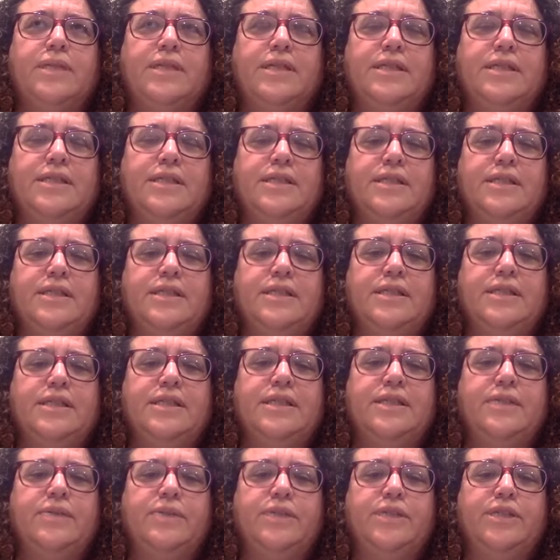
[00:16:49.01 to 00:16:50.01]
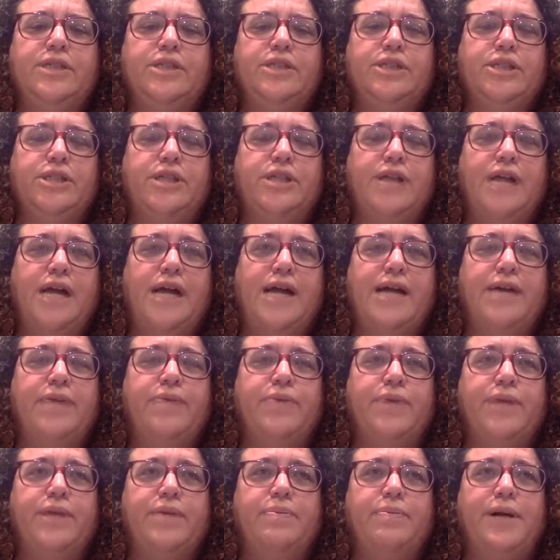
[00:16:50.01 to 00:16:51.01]
ECT, which I had
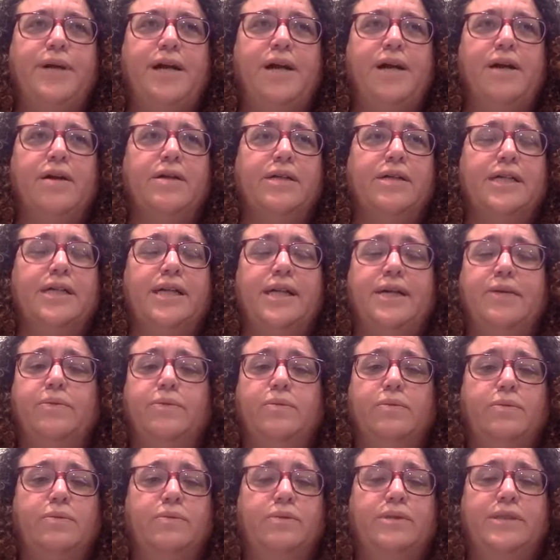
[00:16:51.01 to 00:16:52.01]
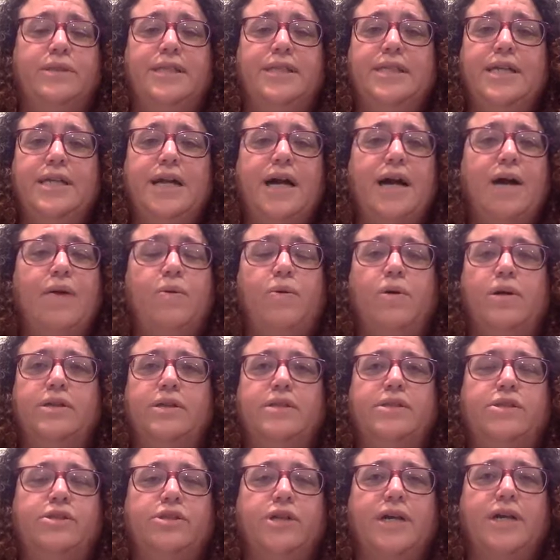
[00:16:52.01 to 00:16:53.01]
read about, and I did not want
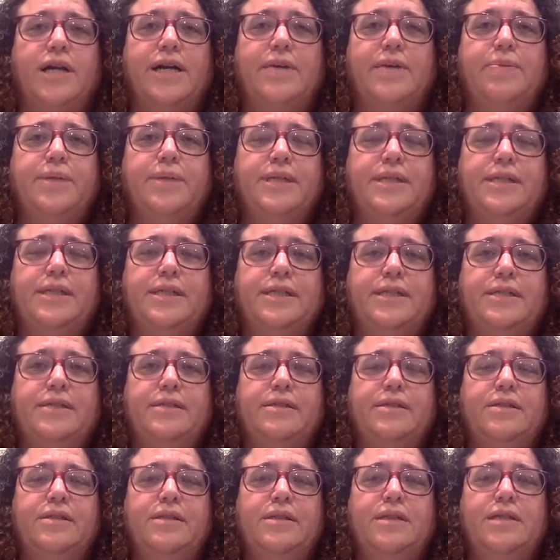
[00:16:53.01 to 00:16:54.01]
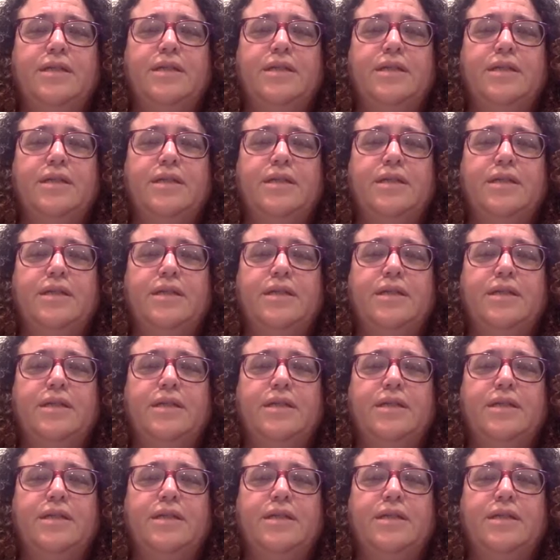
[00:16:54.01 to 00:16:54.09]
to try because